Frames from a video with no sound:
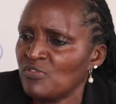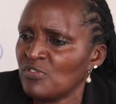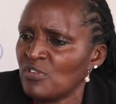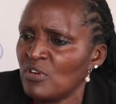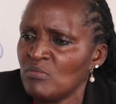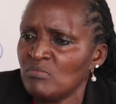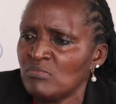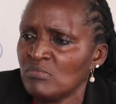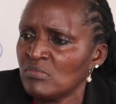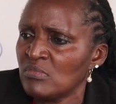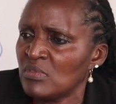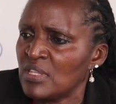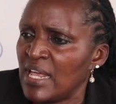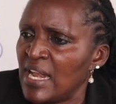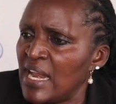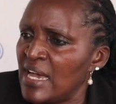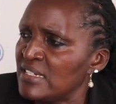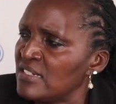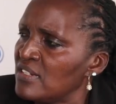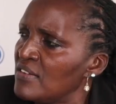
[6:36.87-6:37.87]
from the
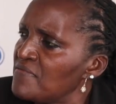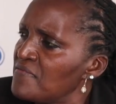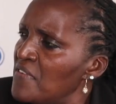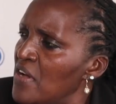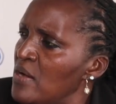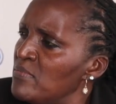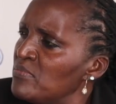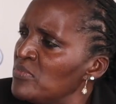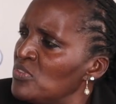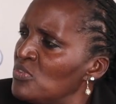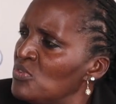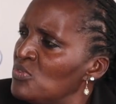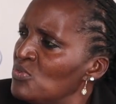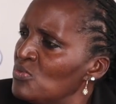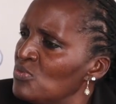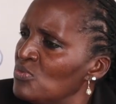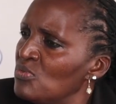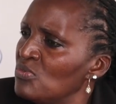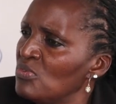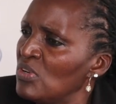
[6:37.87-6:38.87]
larger farms
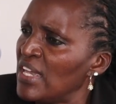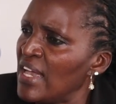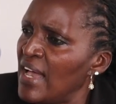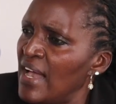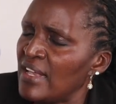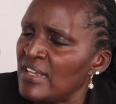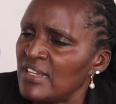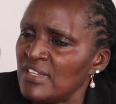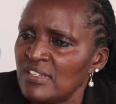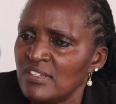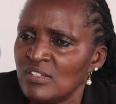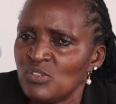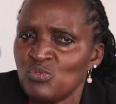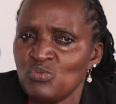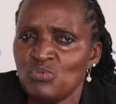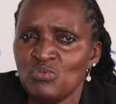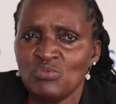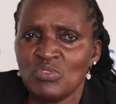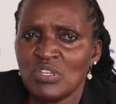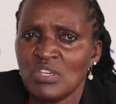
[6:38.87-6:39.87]
to Yaki
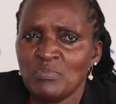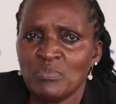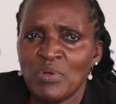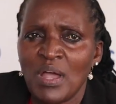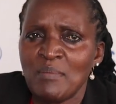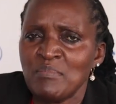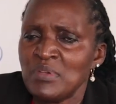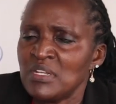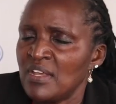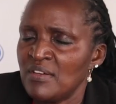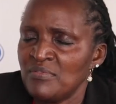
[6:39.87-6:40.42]
to, I mean,